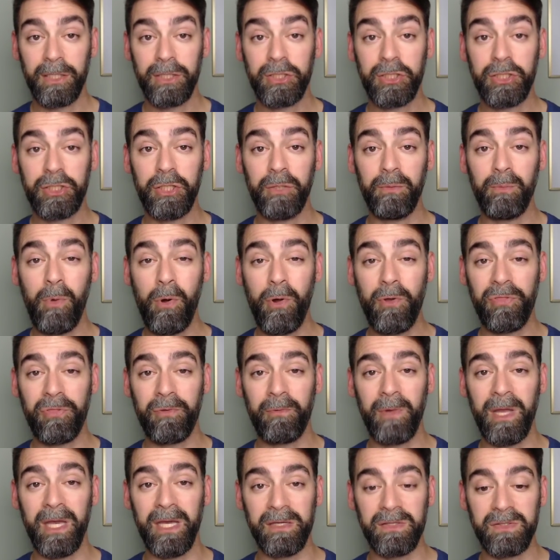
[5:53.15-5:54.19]
Shoot more
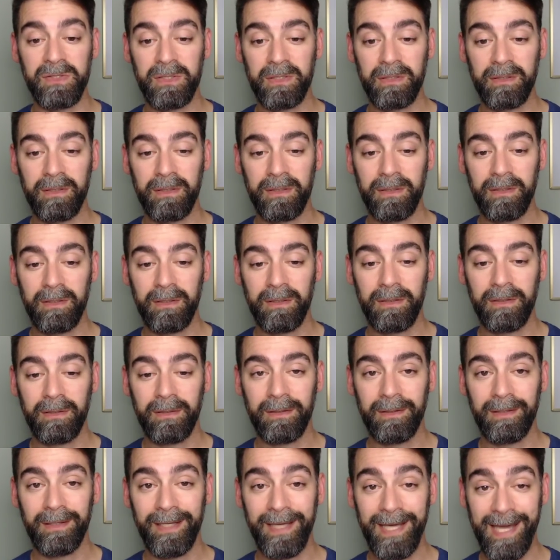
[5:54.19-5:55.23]
threes.
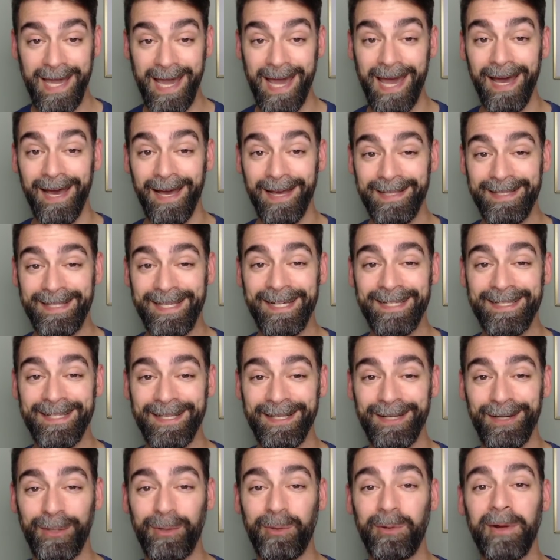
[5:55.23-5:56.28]
Yeah, sounds a
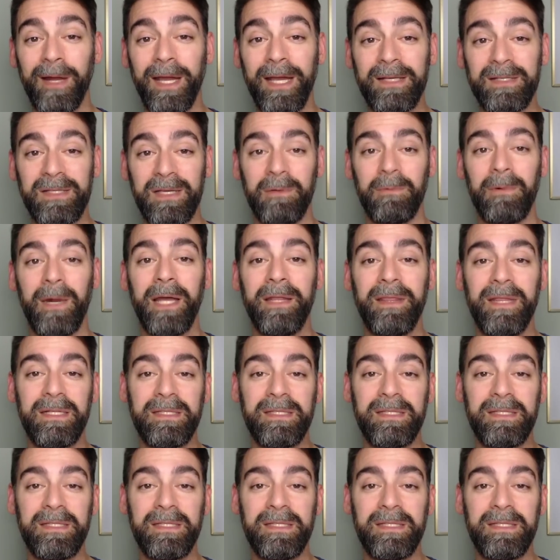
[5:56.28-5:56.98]
little crazy, right?